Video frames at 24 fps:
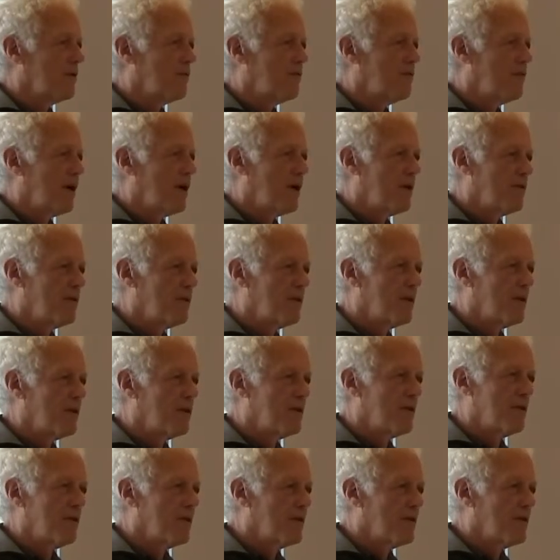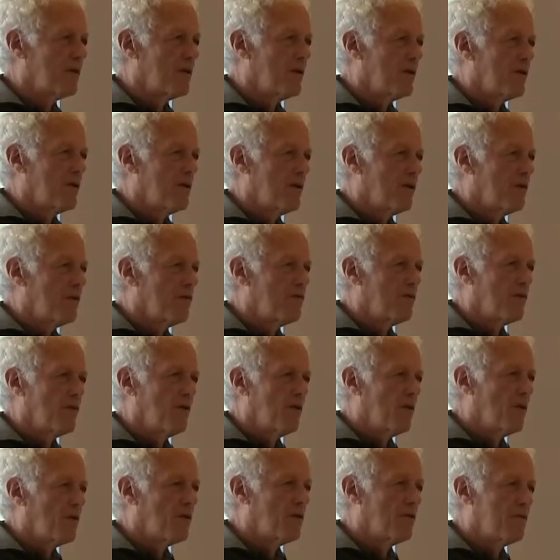found that for
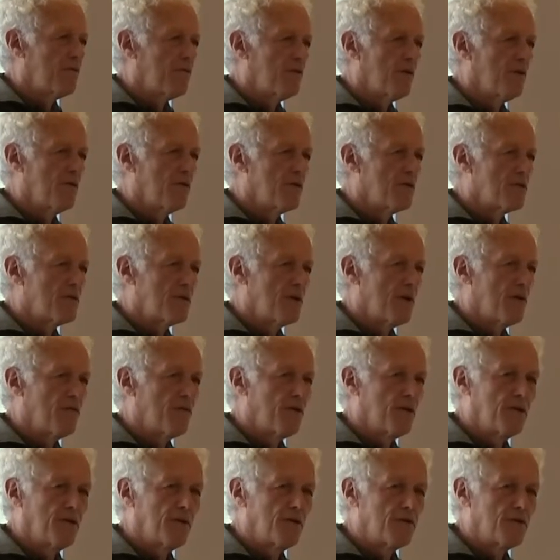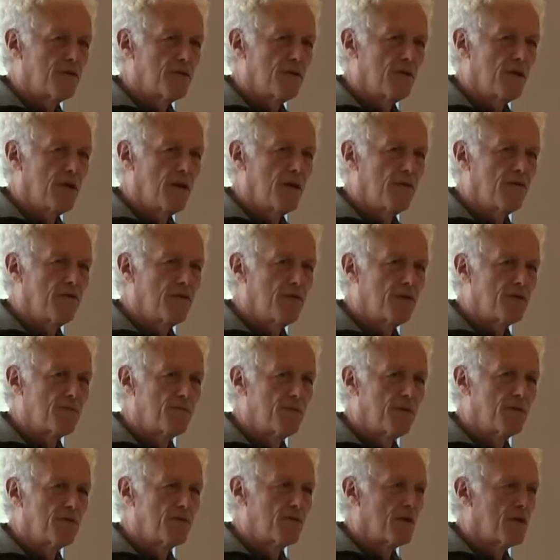all the fear and suffering that your life has
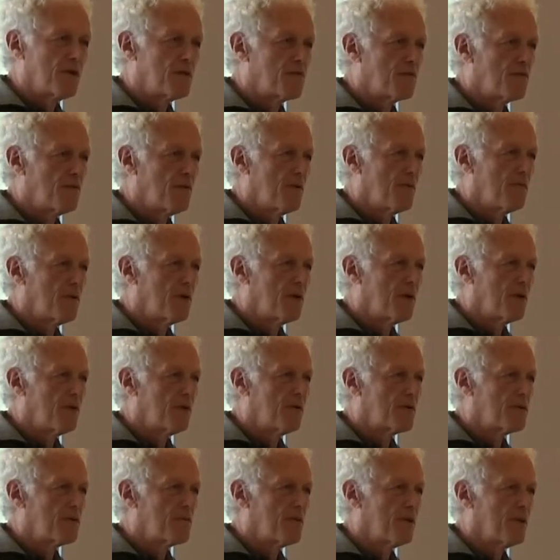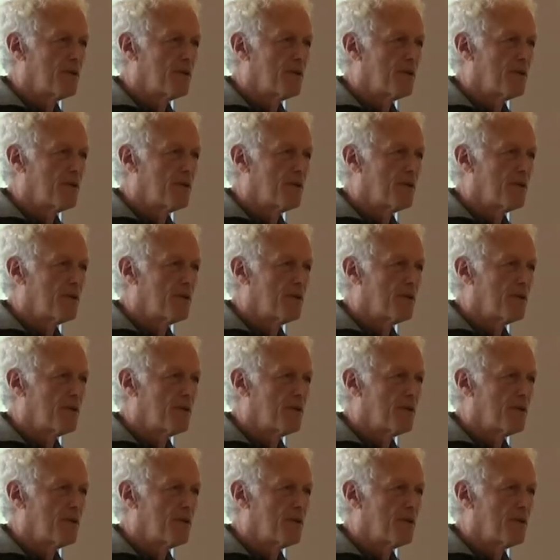been transformed by these?